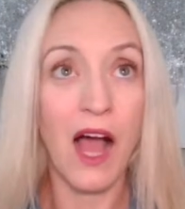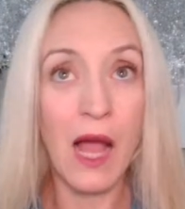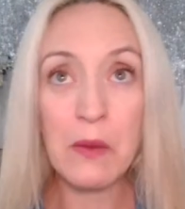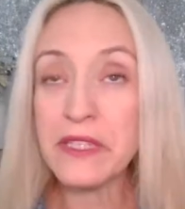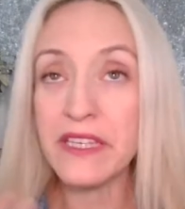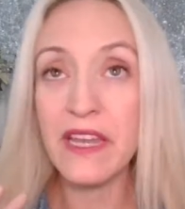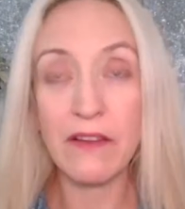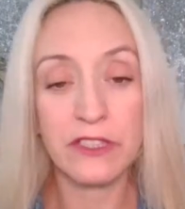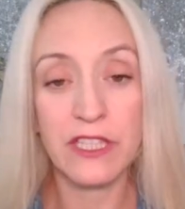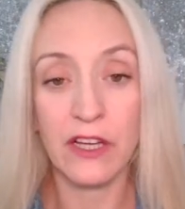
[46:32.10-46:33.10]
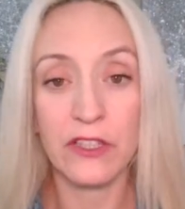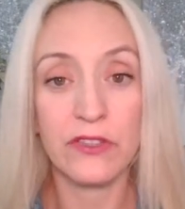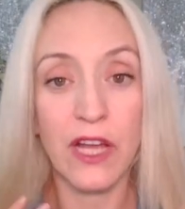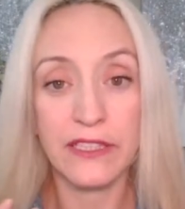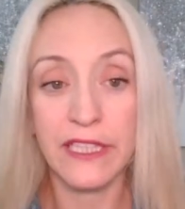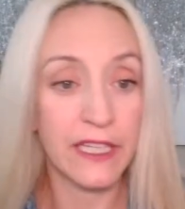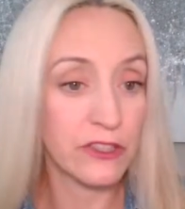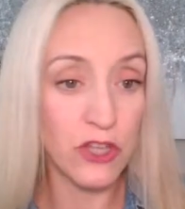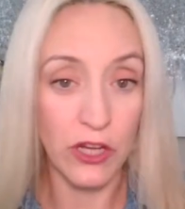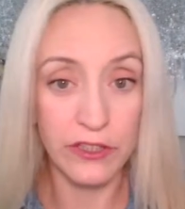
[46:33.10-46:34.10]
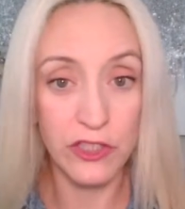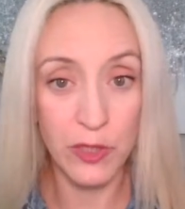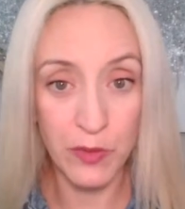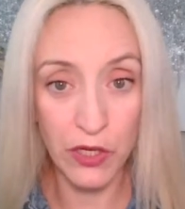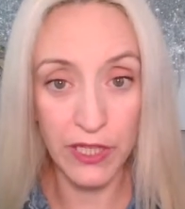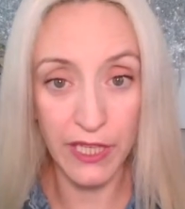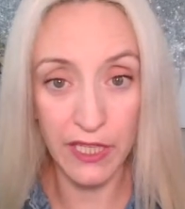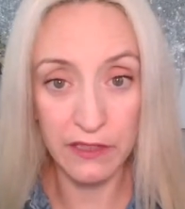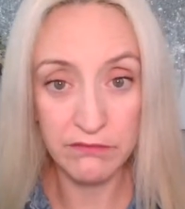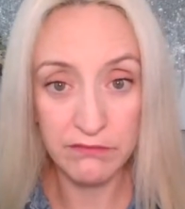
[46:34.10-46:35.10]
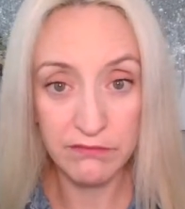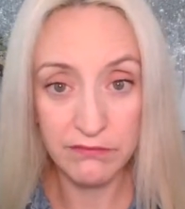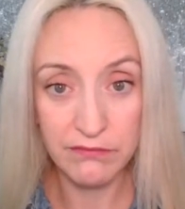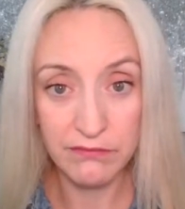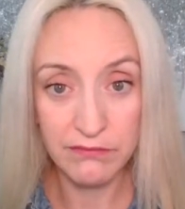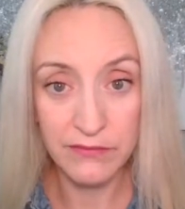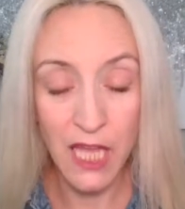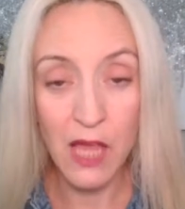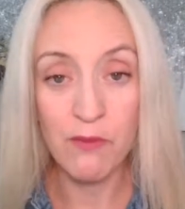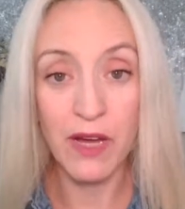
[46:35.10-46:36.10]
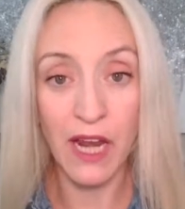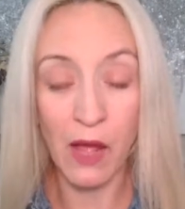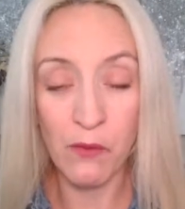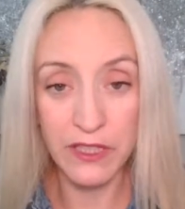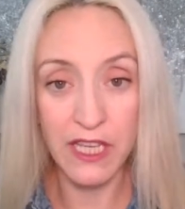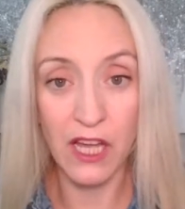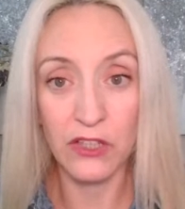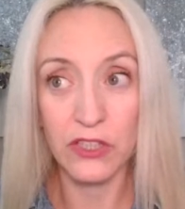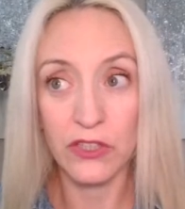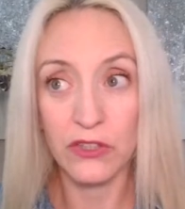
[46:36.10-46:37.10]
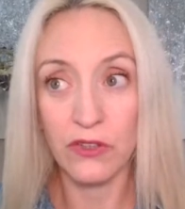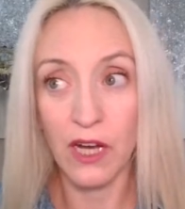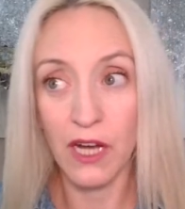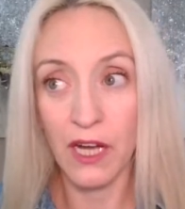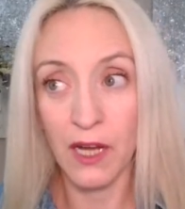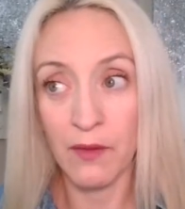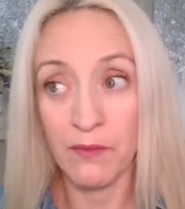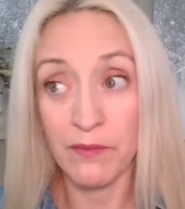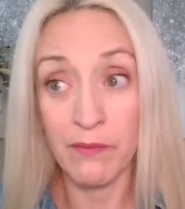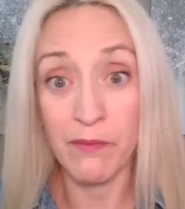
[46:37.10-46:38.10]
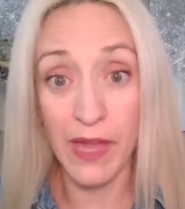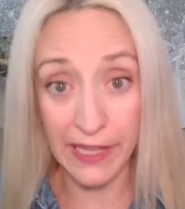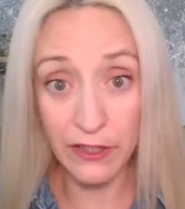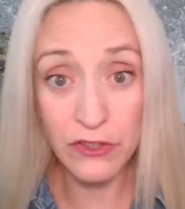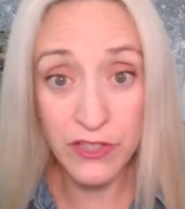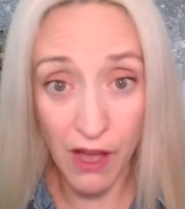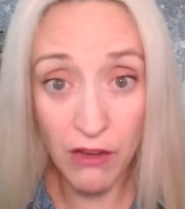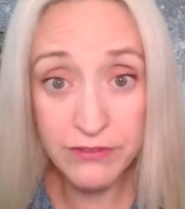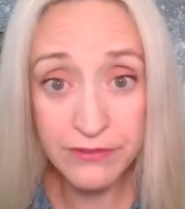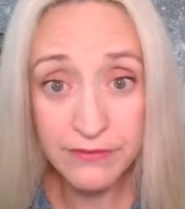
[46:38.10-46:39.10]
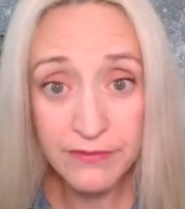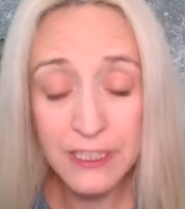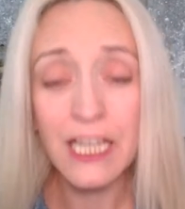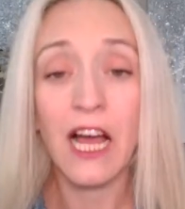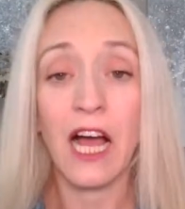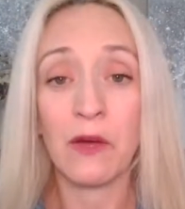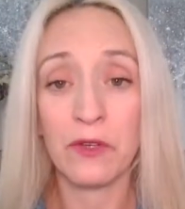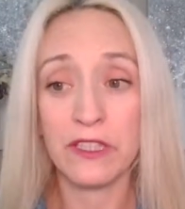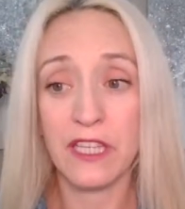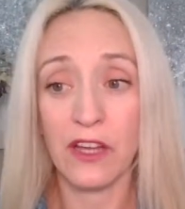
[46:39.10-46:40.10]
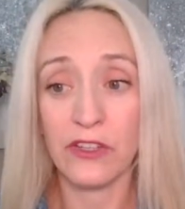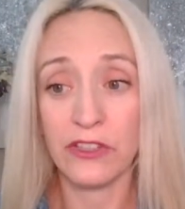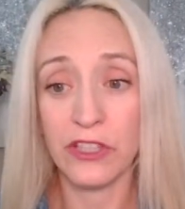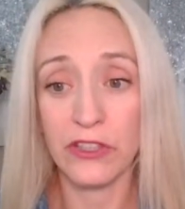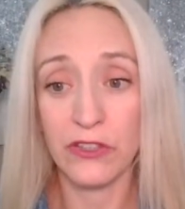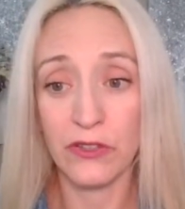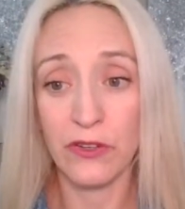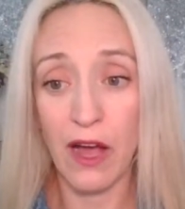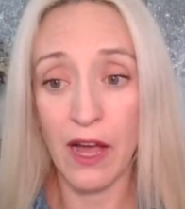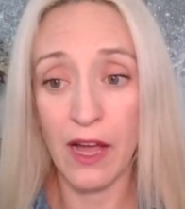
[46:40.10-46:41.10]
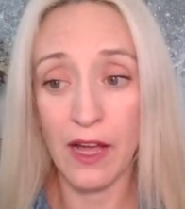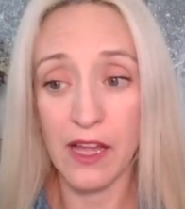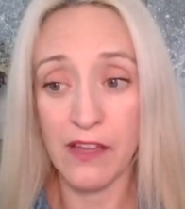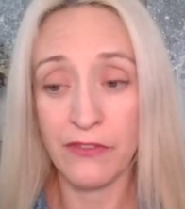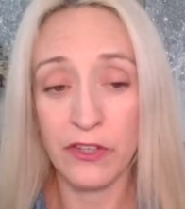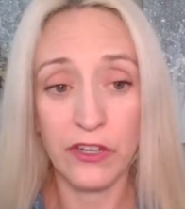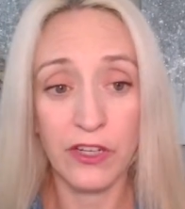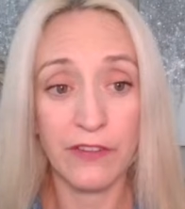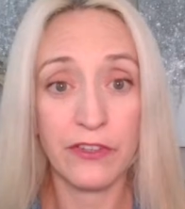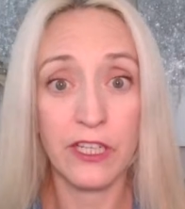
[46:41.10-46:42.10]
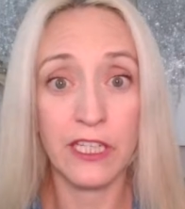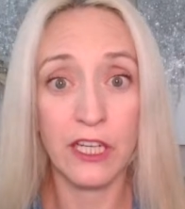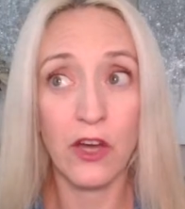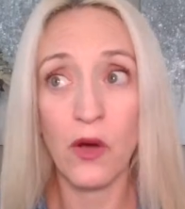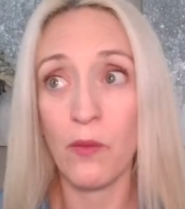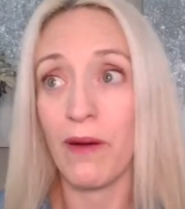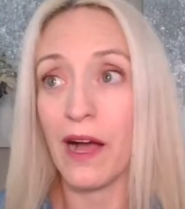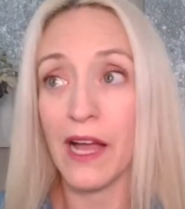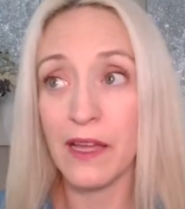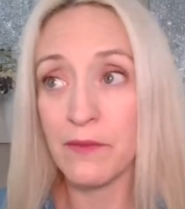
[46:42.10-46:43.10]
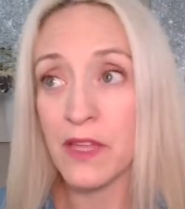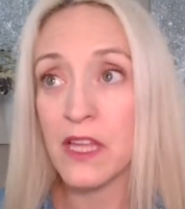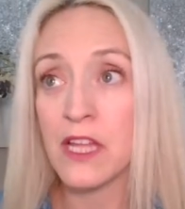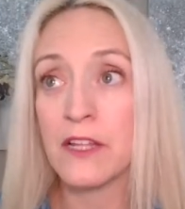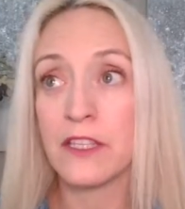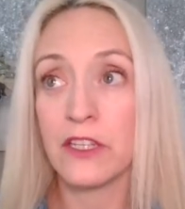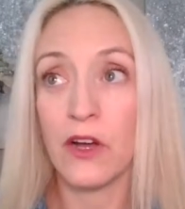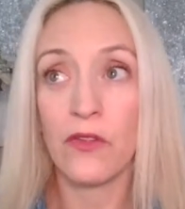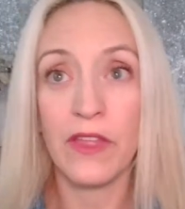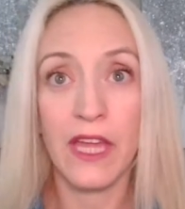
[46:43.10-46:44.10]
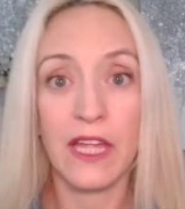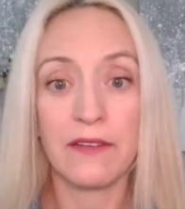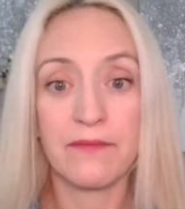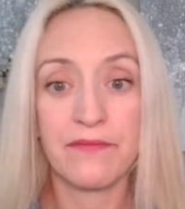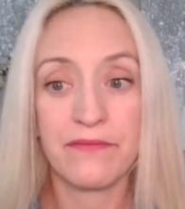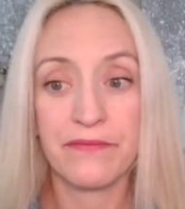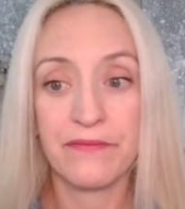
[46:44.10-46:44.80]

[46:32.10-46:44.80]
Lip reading: I would never tell you not to eat a chocolate chip cookie, but I would tell you make it yourself. I would tell you if you're gonna go buy them, then